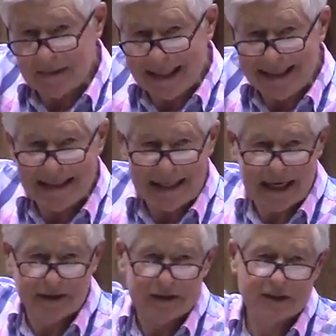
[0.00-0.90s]
any
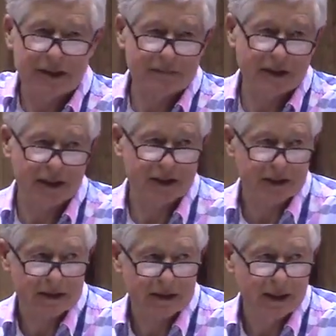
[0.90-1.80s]
other
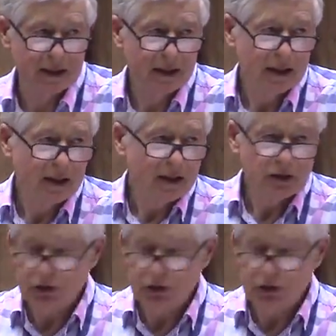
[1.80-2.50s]
temptation. You